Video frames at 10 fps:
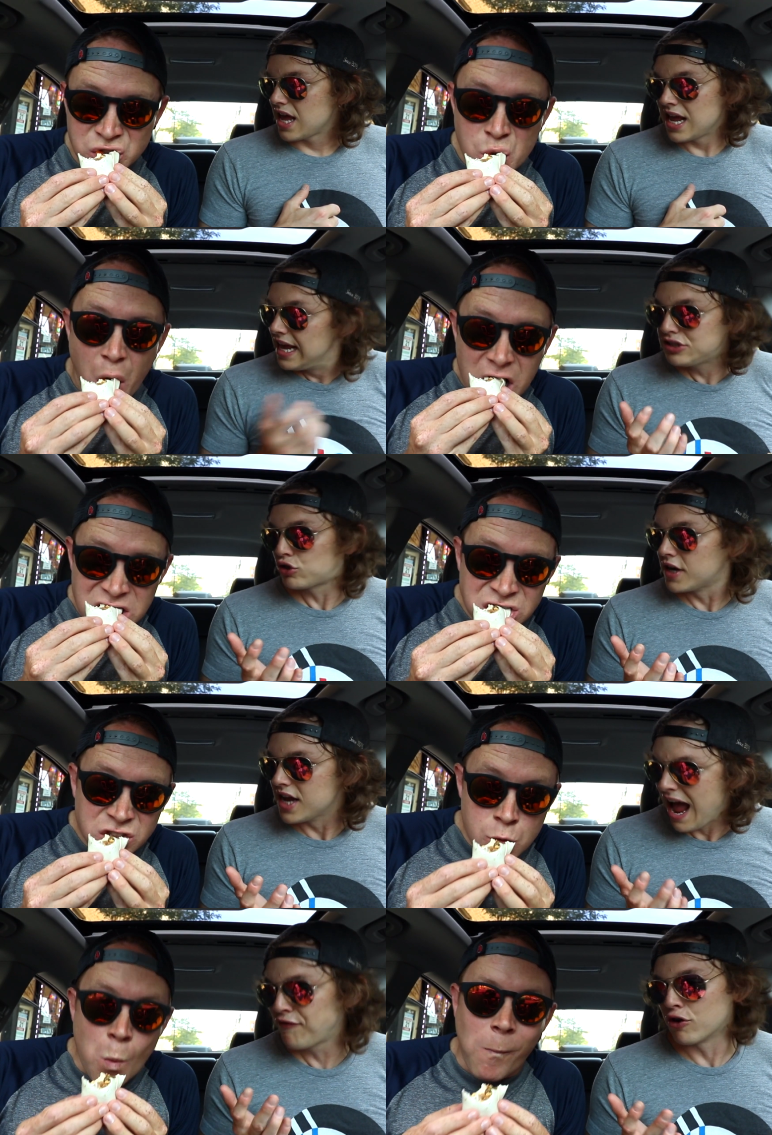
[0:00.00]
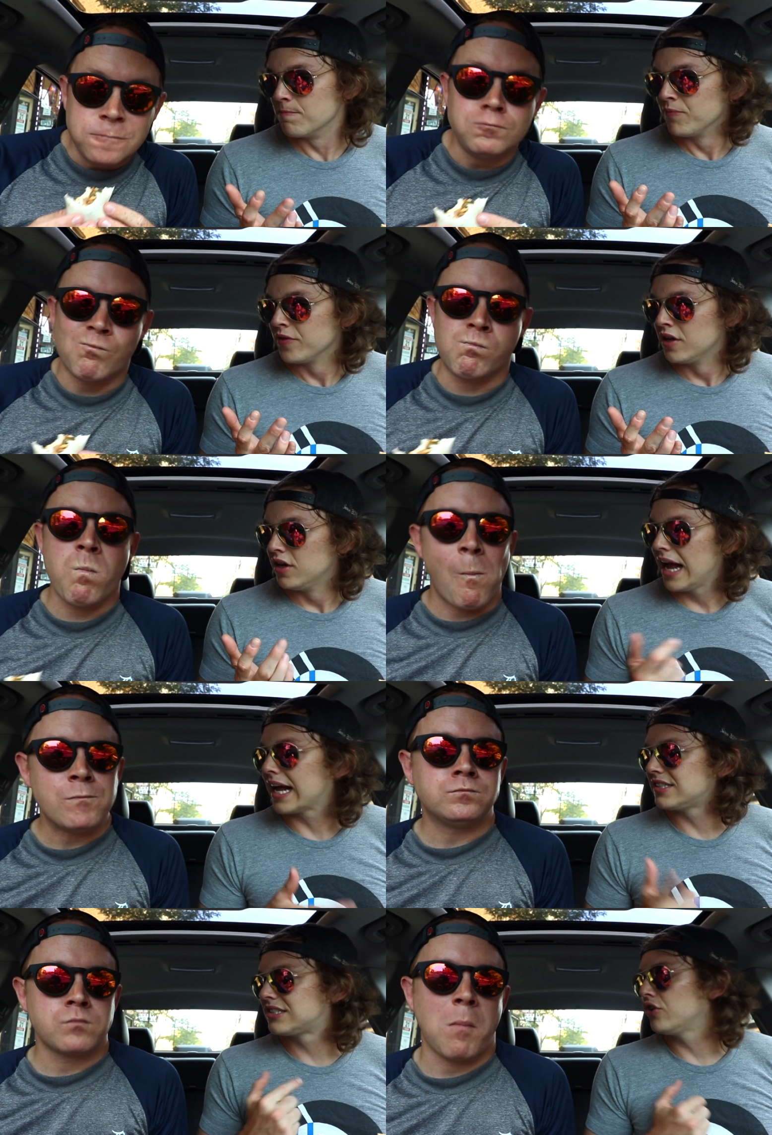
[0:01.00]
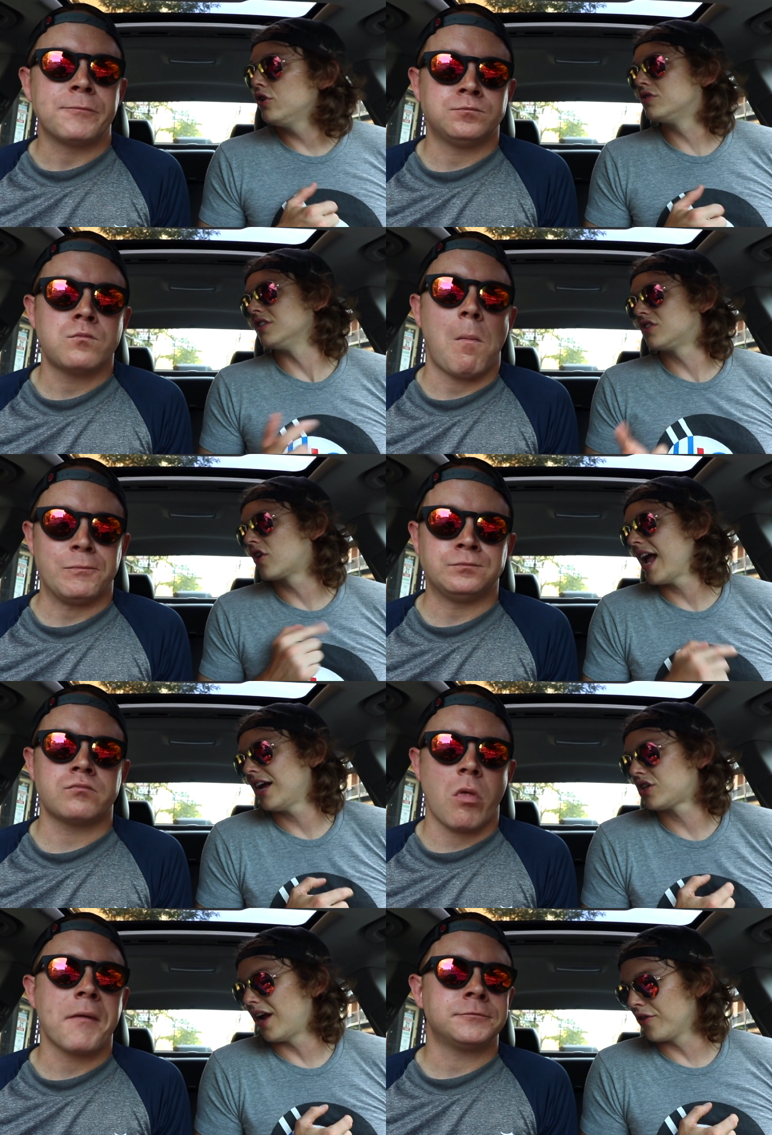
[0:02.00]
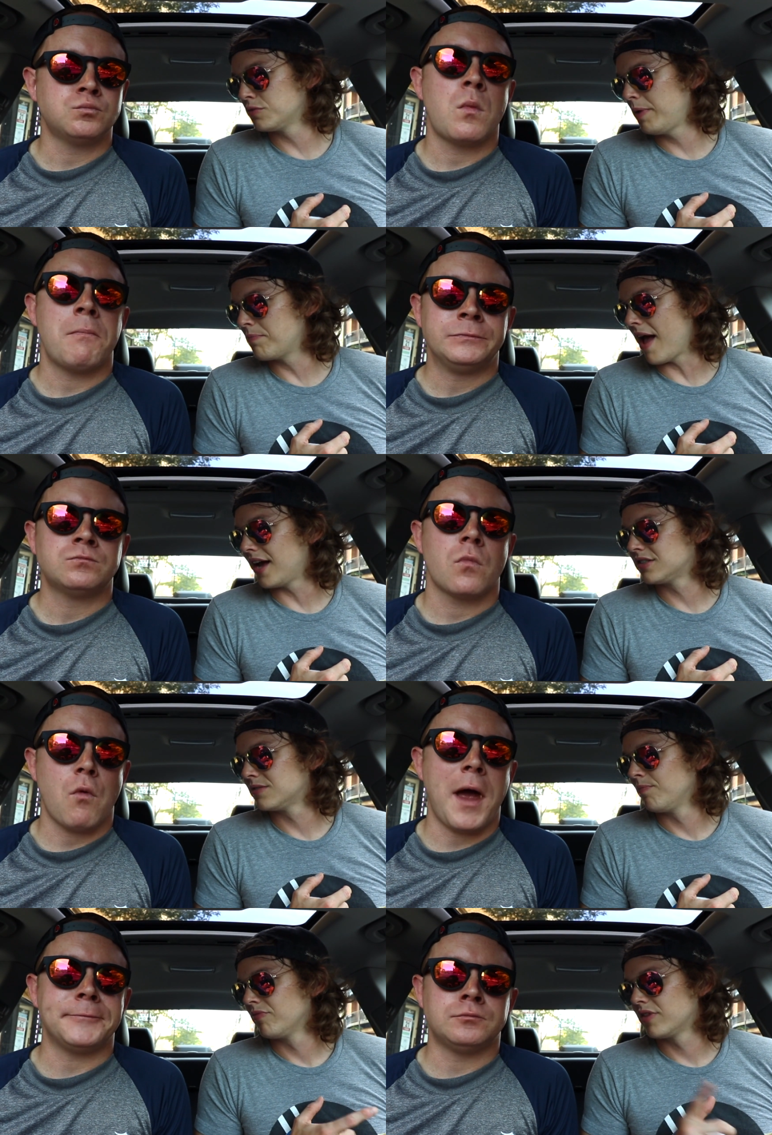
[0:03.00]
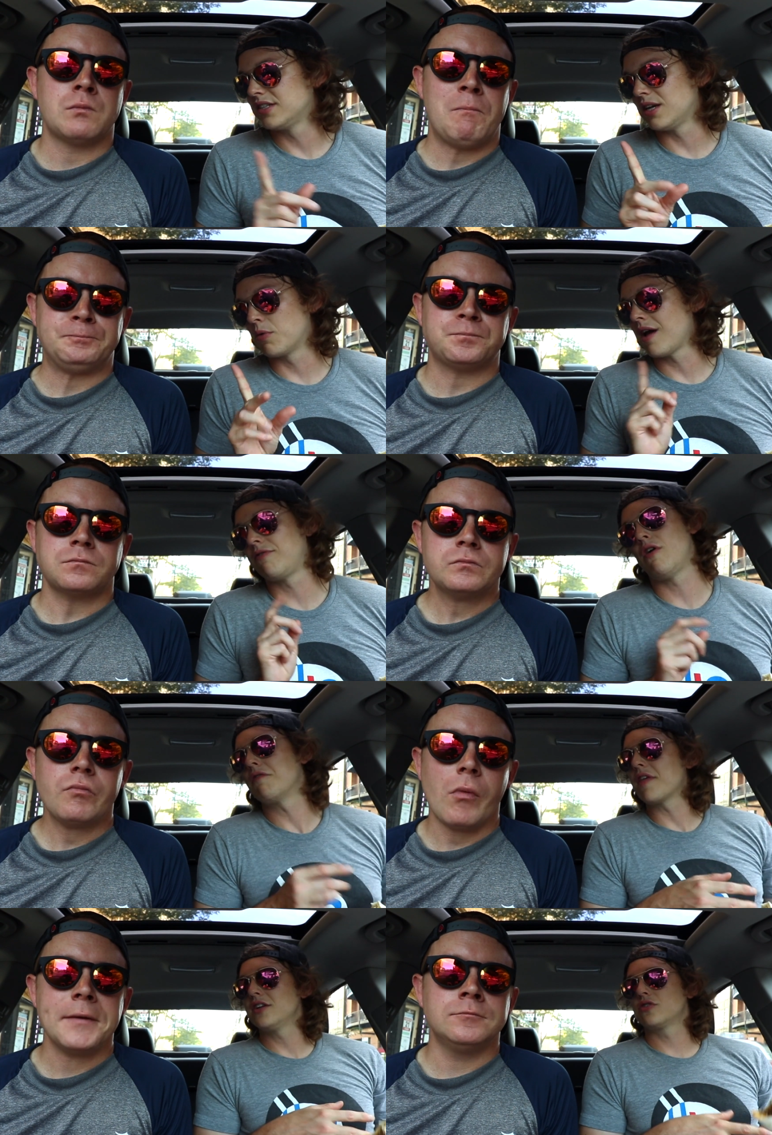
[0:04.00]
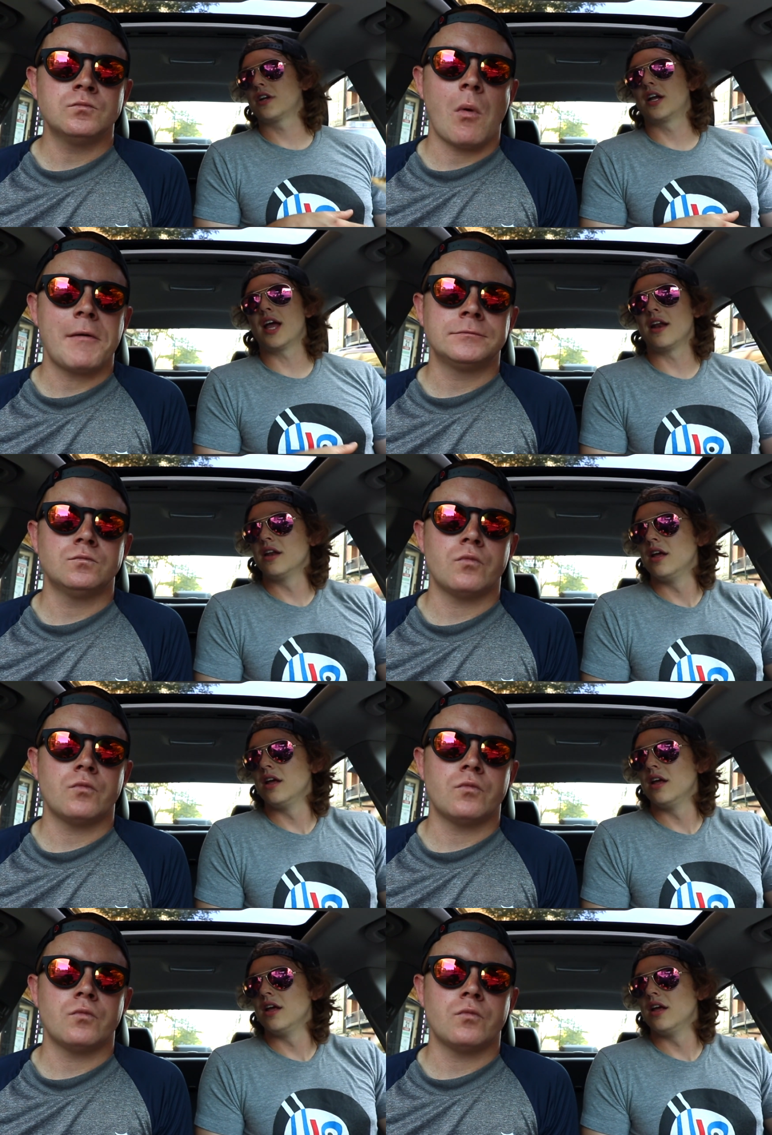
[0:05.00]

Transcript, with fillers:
Speaker 1: history, ever. That guy's still using, he's still cashing on those Big Macs. Right. They say, we're not falling for that trick again.